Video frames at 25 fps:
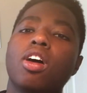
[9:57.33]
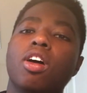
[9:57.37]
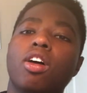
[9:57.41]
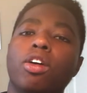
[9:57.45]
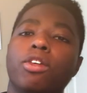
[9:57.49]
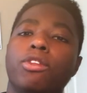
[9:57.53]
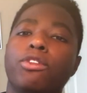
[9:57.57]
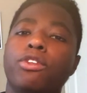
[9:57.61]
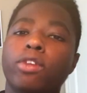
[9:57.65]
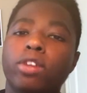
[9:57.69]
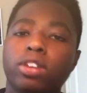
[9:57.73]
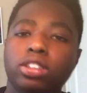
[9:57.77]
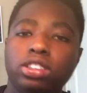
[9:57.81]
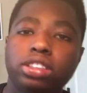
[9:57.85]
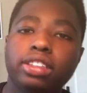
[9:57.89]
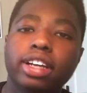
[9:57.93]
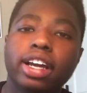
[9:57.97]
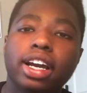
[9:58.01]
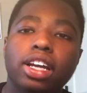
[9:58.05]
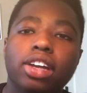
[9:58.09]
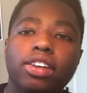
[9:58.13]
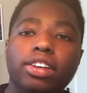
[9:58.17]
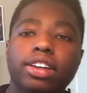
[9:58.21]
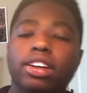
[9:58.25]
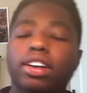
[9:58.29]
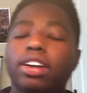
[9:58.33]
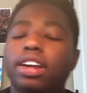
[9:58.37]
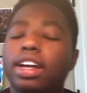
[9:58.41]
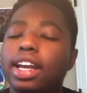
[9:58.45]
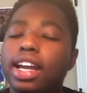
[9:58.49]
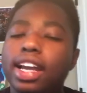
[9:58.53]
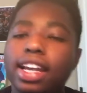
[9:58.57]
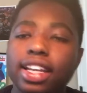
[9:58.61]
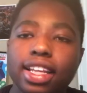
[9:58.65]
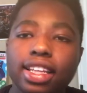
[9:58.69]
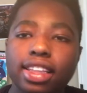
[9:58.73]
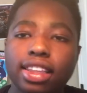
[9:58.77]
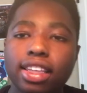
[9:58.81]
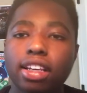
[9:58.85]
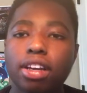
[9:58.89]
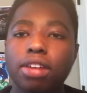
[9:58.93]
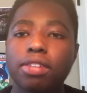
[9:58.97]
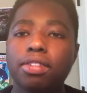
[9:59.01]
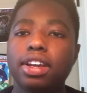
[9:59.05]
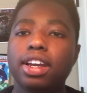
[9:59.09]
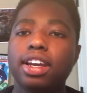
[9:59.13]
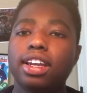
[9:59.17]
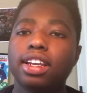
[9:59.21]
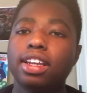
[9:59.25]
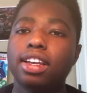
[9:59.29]
or foreshadowing or anything
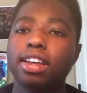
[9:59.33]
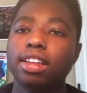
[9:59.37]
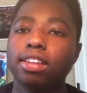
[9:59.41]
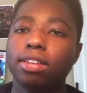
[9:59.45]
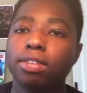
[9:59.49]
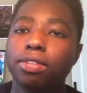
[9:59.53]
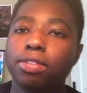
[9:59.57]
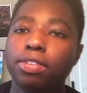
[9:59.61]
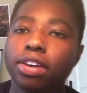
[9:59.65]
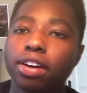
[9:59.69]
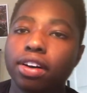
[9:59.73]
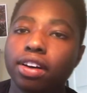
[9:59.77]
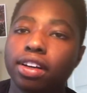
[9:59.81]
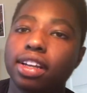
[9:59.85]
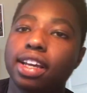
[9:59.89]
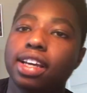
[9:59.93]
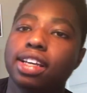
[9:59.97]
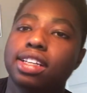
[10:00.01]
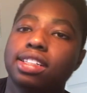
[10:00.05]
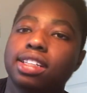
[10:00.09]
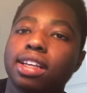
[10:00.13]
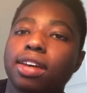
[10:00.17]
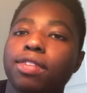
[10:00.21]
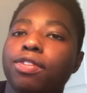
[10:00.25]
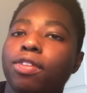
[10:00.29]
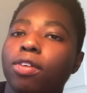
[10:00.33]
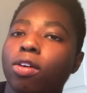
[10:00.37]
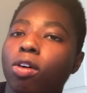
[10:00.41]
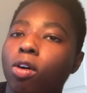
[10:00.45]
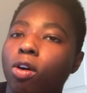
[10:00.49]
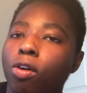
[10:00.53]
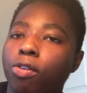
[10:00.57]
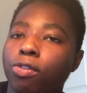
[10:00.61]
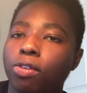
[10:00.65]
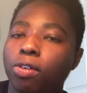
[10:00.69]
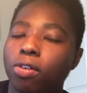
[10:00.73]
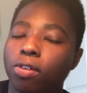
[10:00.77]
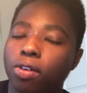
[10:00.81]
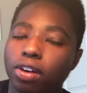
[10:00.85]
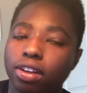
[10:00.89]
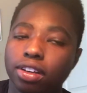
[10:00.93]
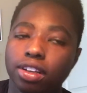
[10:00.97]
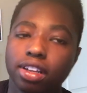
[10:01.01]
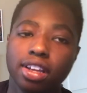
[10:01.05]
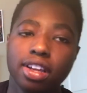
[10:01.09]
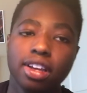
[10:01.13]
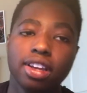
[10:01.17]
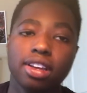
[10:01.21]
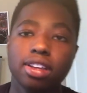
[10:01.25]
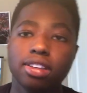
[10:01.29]
of any other villain except for All for One.
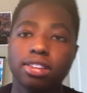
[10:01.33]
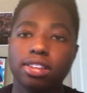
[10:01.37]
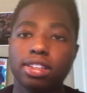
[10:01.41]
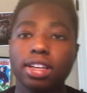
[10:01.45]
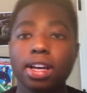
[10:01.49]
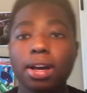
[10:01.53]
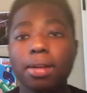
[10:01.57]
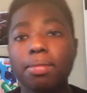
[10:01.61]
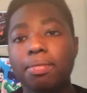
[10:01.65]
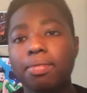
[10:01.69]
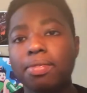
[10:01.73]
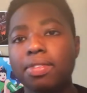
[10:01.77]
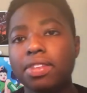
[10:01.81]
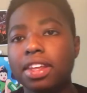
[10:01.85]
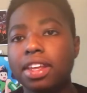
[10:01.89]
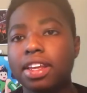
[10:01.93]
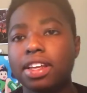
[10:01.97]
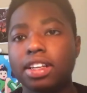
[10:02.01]
So yep,